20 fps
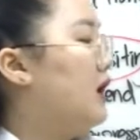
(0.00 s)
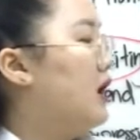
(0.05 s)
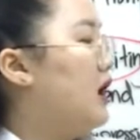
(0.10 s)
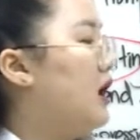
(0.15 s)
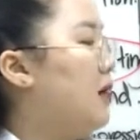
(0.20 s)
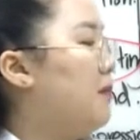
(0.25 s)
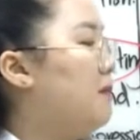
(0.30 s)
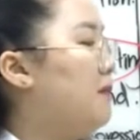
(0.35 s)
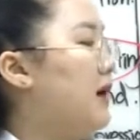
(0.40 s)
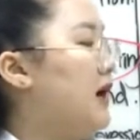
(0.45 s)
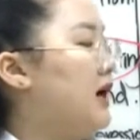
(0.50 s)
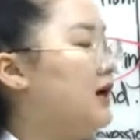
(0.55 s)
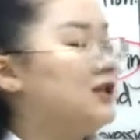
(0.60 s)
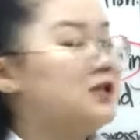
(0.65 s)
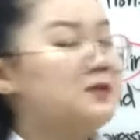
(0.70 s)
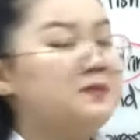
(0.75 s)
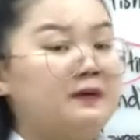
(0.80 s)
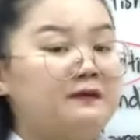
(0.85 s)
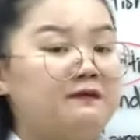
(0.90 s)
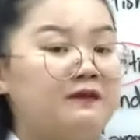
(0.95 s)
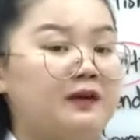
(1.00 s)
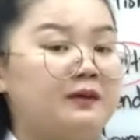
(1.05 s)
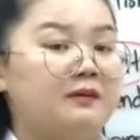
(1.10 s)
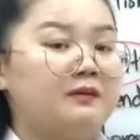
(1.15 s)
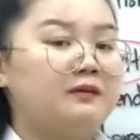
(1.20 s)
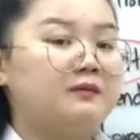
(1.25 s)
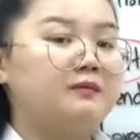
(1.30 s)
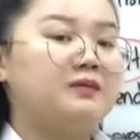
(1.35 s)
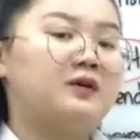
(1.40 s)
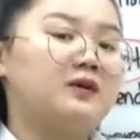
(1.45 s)
past
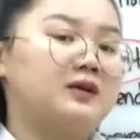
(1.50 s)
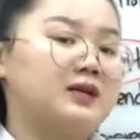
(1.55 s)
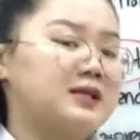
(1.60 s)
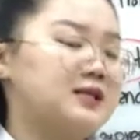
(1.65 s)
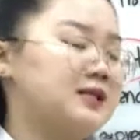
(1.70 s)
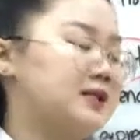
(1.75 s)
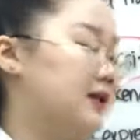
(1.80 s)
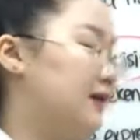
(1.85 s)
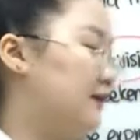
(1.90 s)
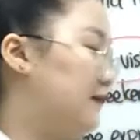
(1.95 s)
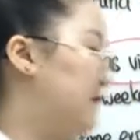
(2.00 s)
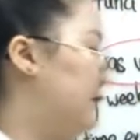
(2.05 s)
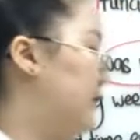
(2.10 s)
perfect progressive.